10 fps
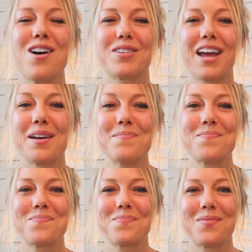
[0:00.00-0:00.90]
Okay,
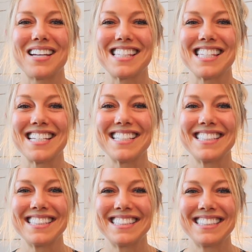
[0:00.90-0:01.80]
that's it.
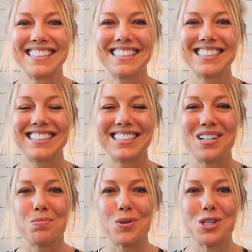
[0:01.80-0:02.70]

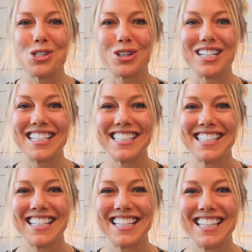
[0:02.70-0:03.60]
Hope you enjoyed
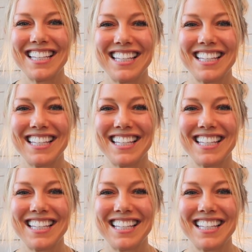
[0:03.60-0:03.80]
it.